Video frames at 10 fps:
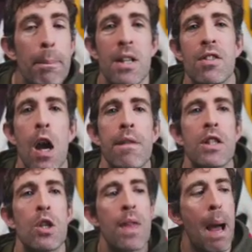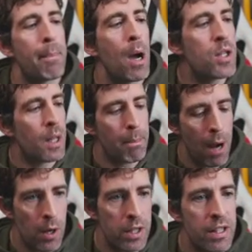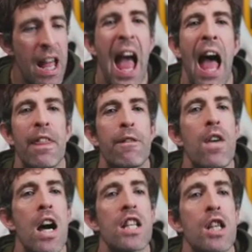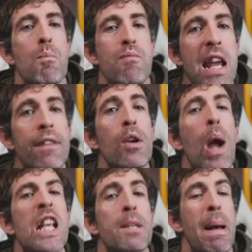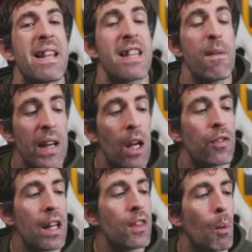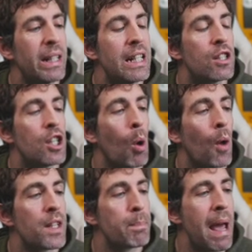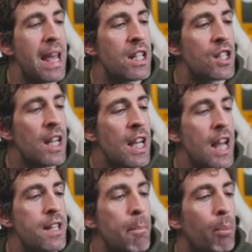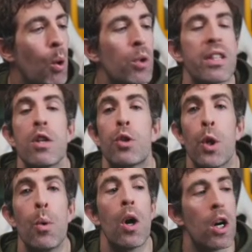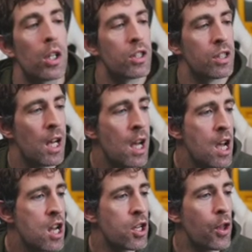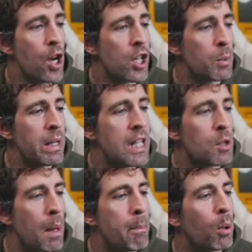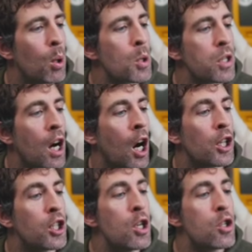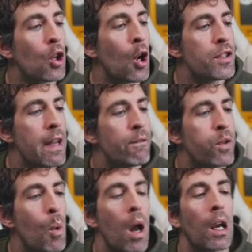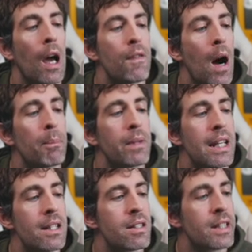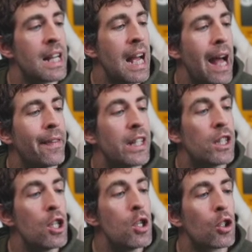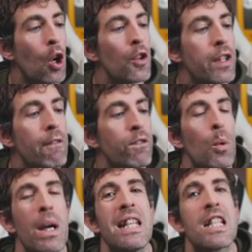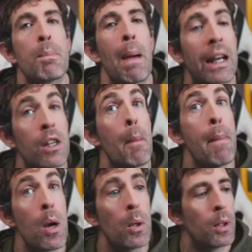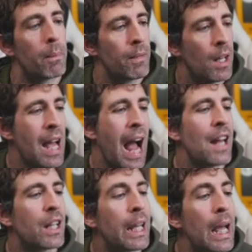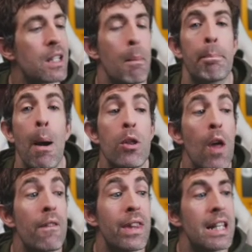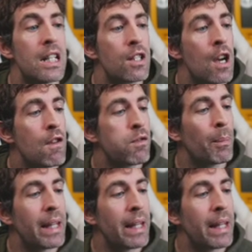us over to that post component, and the first preview specific thing that we need to do on this page is import two hooks. So the hooks we need to import are use Contentful live updates and the use Contentful inspector mode. And you can get both of these from the